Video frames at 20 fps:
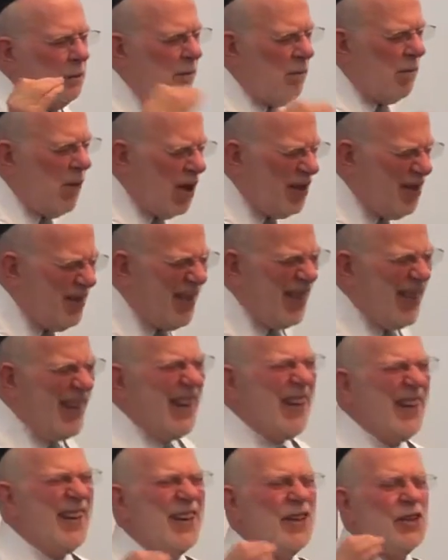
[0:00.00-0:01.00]

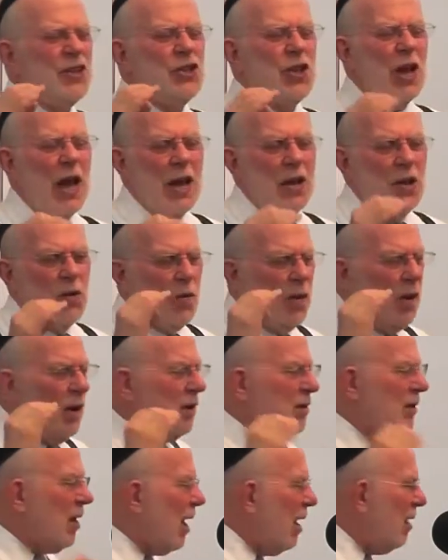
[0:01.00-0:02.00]
Monday,
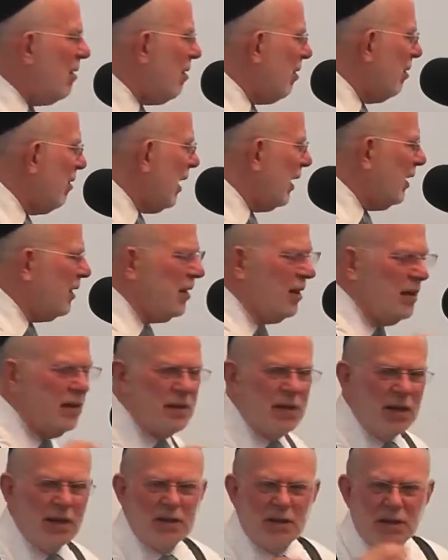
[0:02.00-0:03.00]
January 10th,
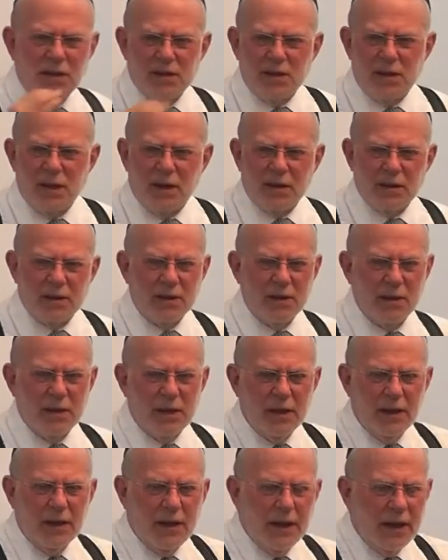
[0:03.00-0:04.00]
1966,
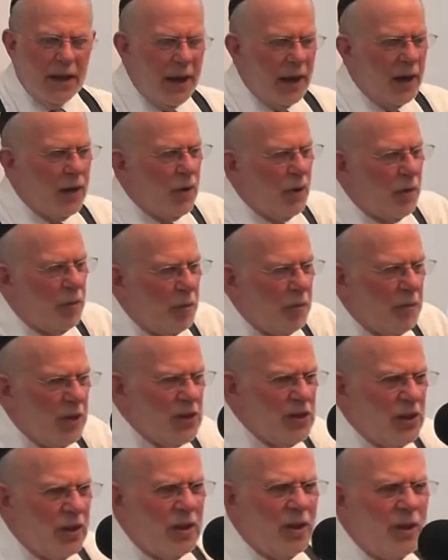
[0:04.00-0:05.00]
Ann Arbor,
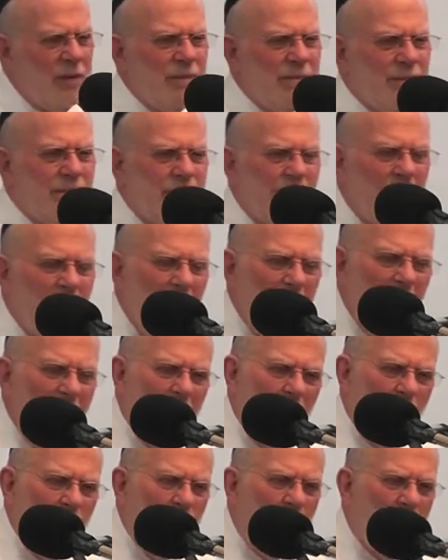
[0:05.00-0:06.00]
Michigan.
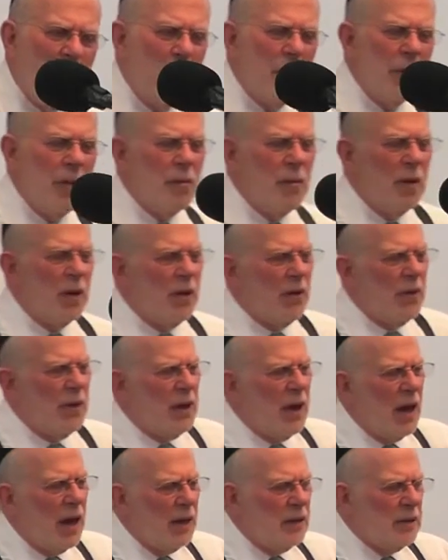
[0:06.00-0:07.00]
Woke up in the middle of
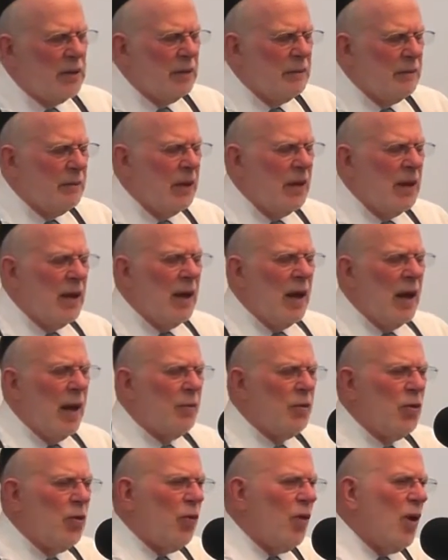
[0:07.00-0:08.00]
the night
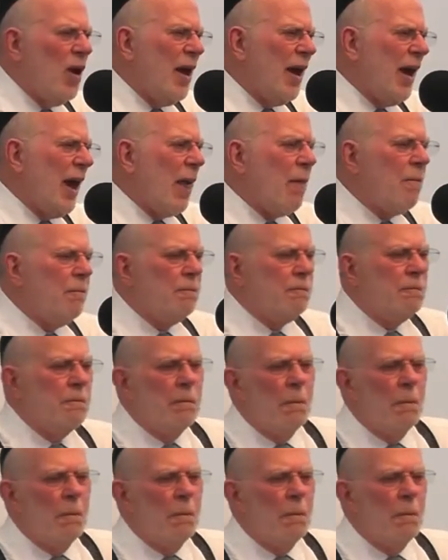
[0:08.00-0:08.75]
I'm crying.